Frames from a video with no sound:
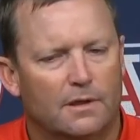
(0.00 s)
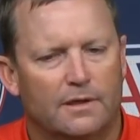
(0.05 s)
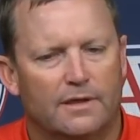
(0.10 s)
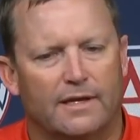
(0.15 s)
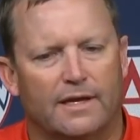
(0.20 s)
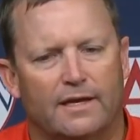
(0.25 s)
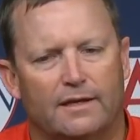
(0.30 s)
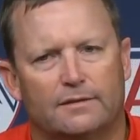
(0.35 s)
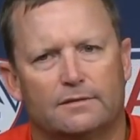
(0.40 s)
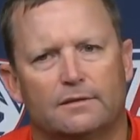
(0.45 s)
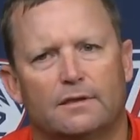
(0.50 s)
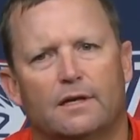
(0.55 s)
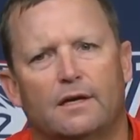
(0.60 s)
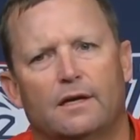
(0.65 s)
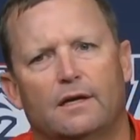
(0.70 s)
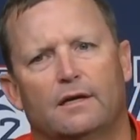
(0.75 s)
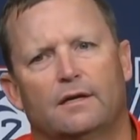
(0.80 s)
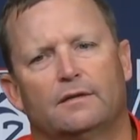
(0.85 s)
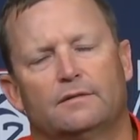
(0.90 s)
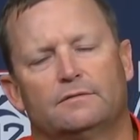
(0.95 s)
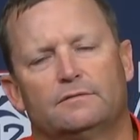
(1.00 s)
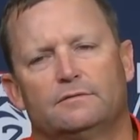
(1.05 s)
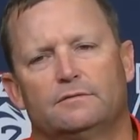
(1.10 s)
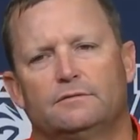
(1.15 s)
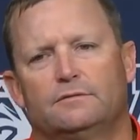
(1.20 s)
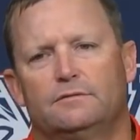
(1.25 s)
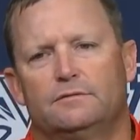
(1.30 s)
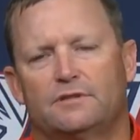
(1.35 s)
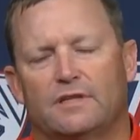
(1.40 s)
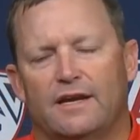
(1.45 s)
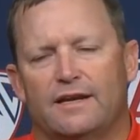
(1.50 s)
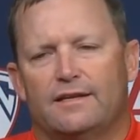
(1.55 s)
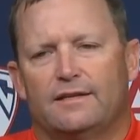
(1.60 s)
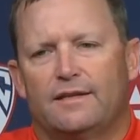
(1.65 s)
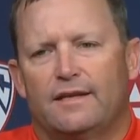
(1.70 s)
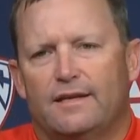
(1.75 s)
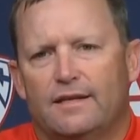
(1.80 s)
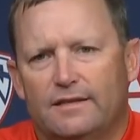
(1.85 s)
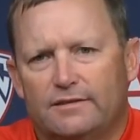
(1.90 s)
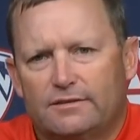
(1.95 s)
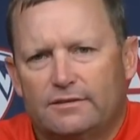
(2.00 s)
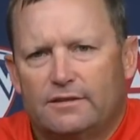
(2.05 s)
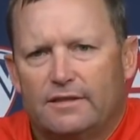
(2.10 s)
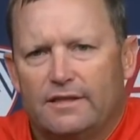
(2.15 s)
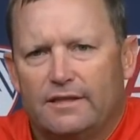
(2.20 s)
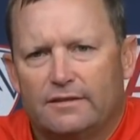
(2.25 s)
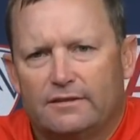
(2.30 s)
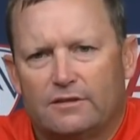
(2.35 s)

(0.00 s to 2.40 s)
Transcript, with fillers: Yeah, uh, signing day yesterday